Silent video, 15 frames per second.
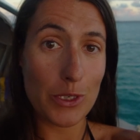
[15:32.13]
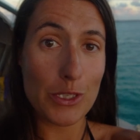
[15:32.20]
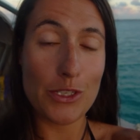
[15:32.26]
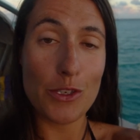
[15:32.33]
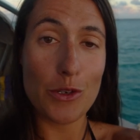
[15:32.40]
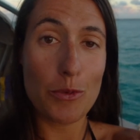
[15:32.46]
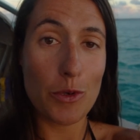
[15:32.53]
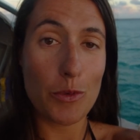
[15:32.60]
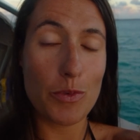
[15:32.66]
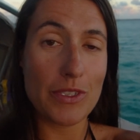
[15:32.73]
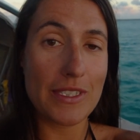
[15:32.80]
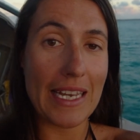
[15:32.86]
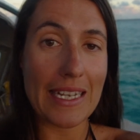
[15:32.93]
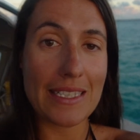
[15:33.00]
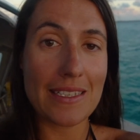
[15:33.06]
super
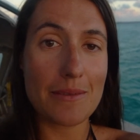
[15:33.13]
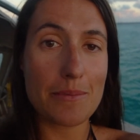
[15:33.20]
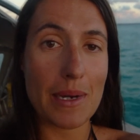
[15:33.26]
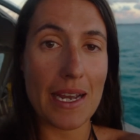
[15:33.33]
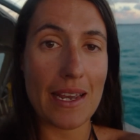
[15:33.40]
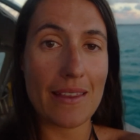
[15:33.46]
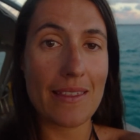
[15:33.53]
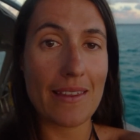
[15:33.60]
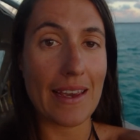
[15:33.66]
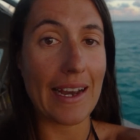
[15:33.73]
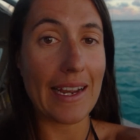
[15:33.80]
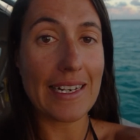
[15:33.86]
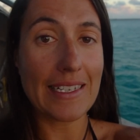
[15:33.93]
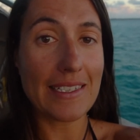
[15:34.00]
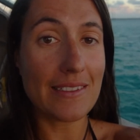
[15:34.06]
protected by the
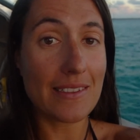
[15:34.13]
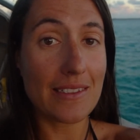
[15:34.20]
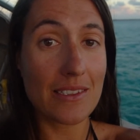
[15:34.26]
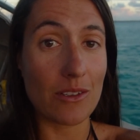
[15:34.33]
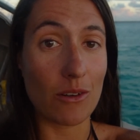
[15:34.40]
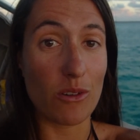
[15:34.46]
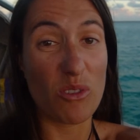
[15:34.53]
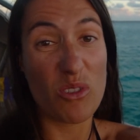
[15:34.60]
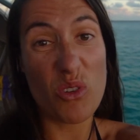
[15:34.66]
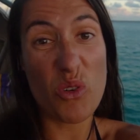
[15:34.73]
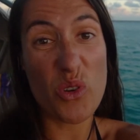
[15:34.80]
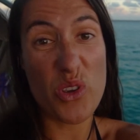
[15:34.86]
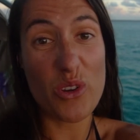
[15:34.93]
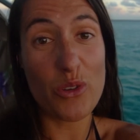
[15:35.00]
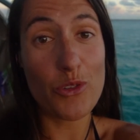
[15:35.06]
islands, so no
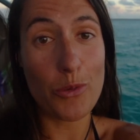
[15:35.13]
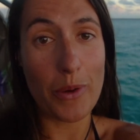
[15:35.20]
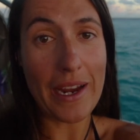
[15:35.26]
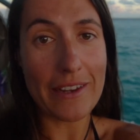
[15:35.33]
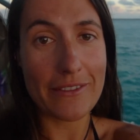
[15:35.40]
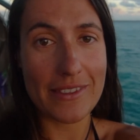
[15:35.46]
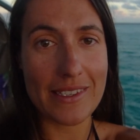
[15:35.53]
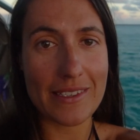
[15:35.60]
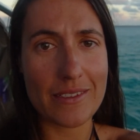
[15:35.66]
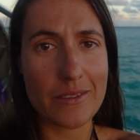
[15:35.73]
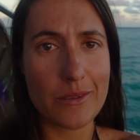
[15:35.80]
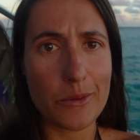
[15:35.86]
huge waves